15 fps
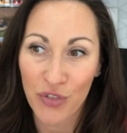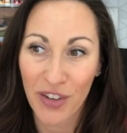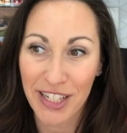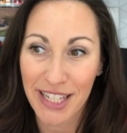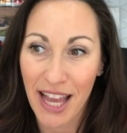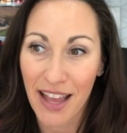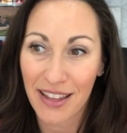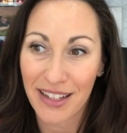
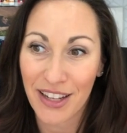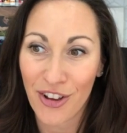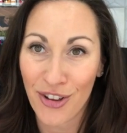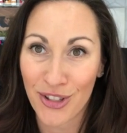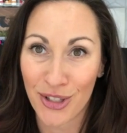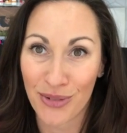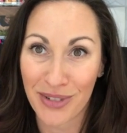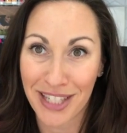Vitality
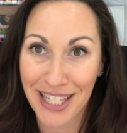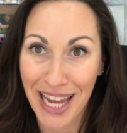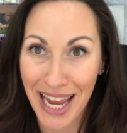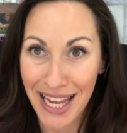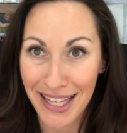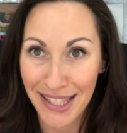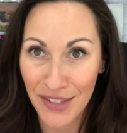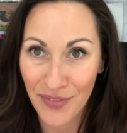also
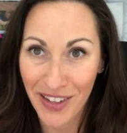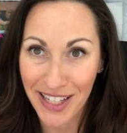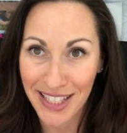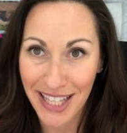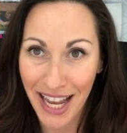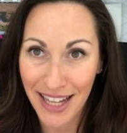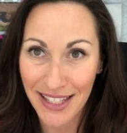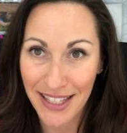tastes
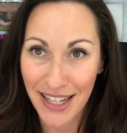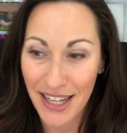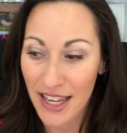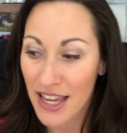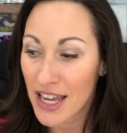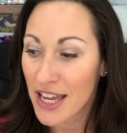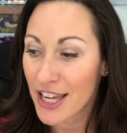fantastic.